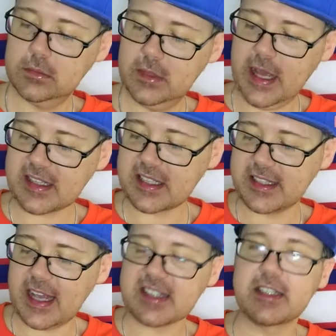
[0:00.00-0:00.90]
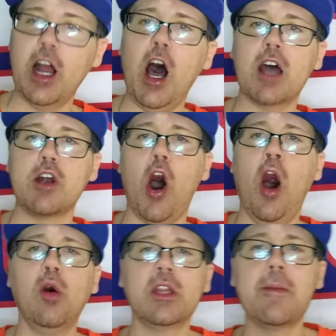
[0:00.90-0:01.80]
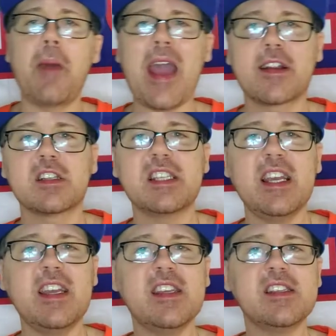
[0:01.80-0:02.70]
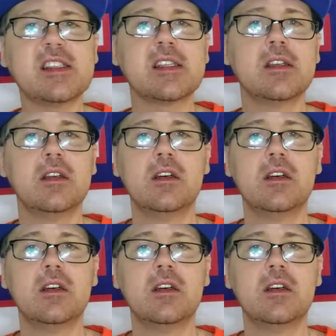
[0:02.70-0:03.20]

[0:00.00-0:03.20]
Next contestant on Only Bangers is...